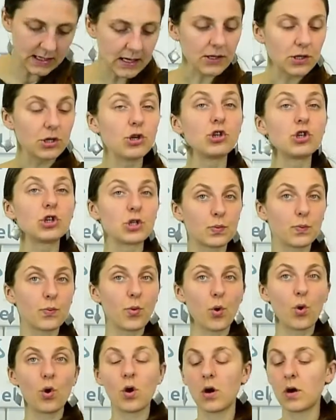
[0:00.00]
need to just
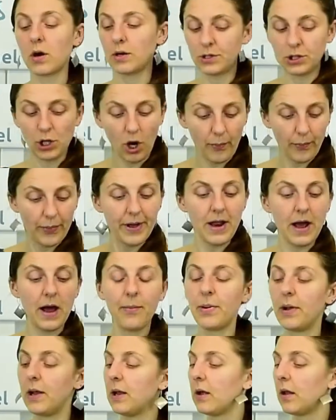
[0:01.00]
top it
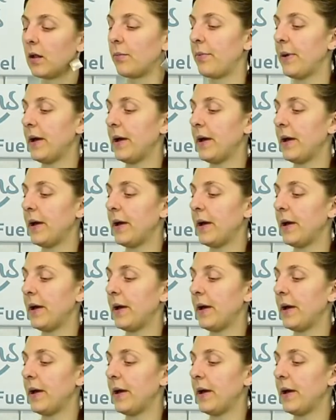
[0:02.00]
up a little